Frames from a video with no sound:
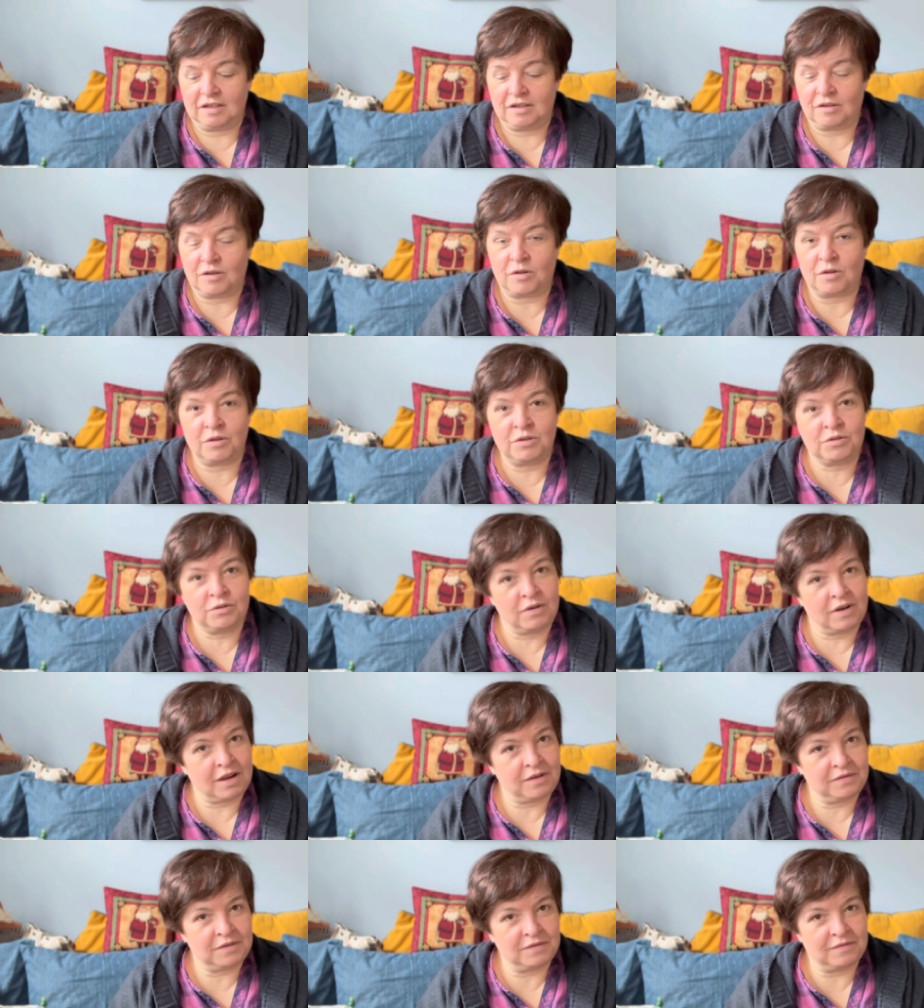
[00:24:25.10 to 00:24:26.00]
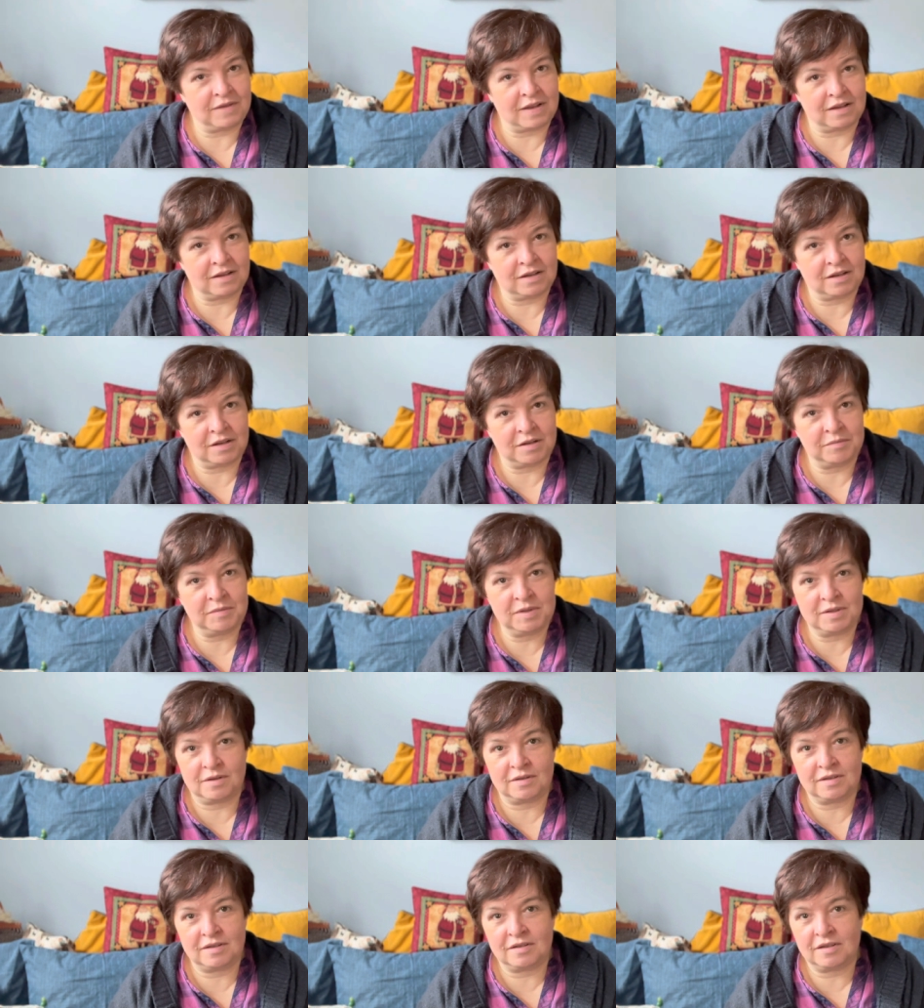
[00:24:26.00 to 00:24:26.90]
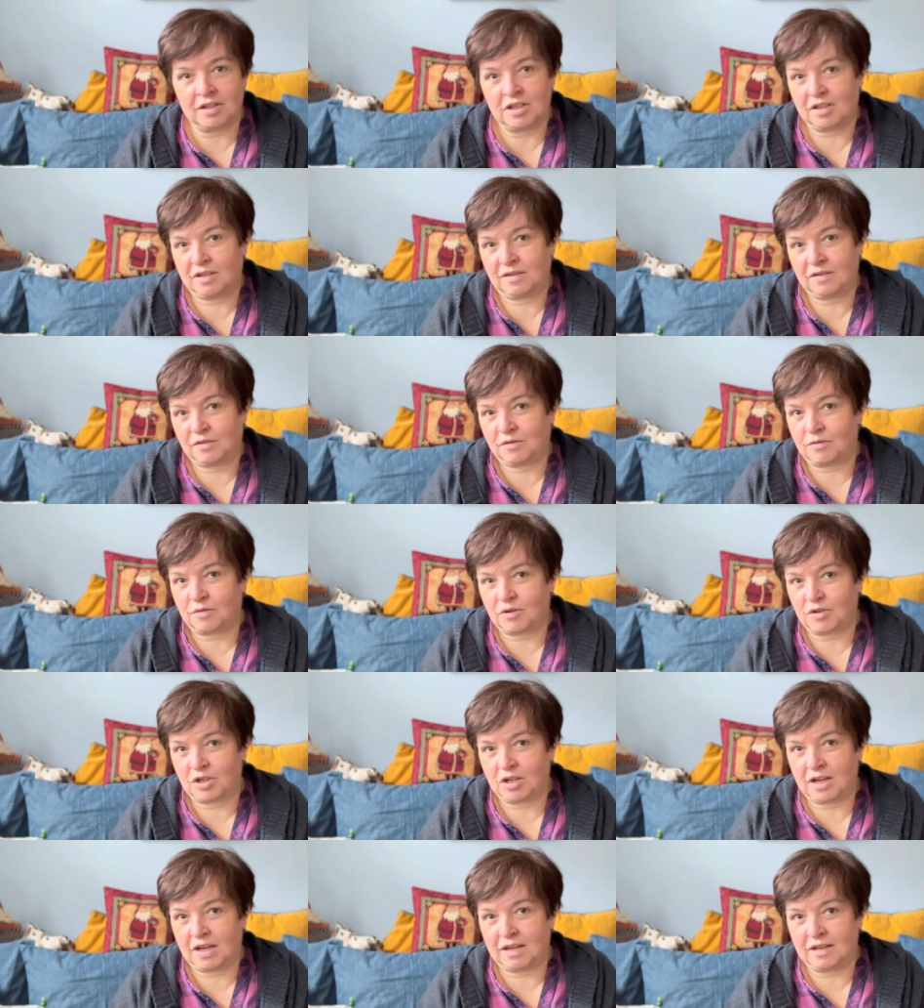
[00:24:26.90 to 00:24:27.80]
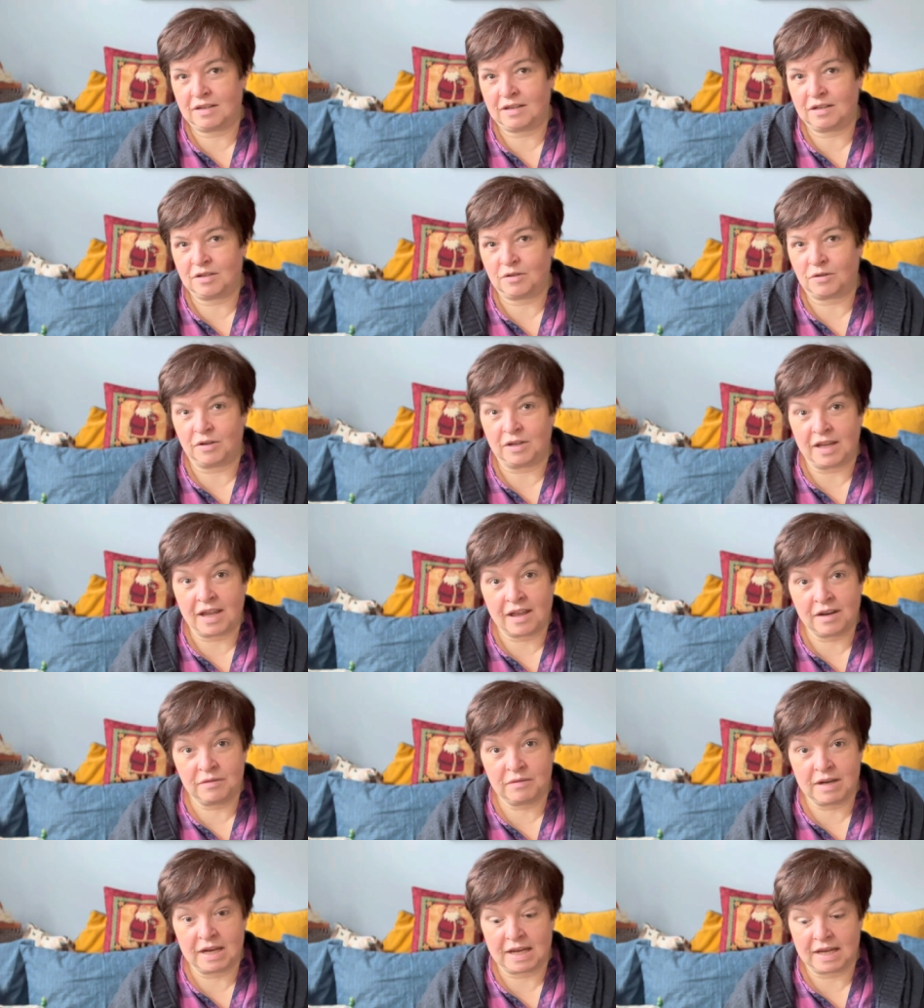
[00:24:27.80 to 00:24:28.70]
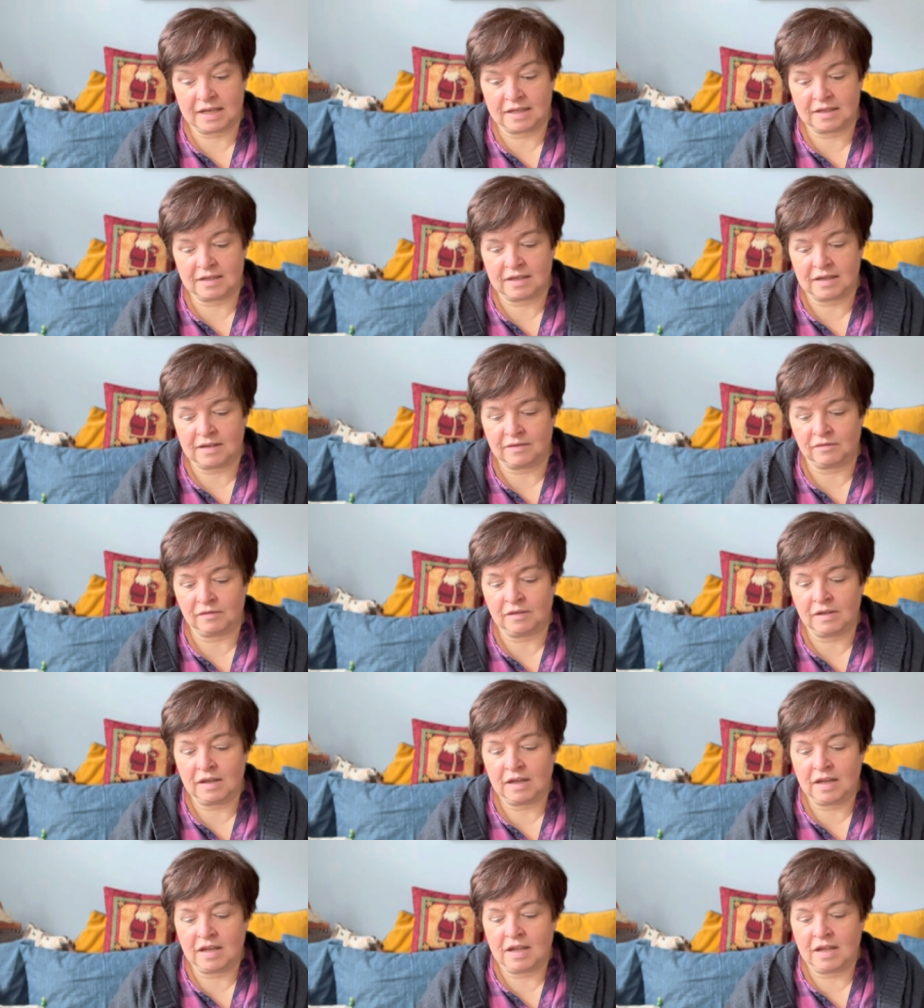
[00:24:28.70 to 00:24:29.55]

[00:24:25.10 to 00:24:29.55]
All crafts welcome, so it's not just crochet, knit, or yarn related even.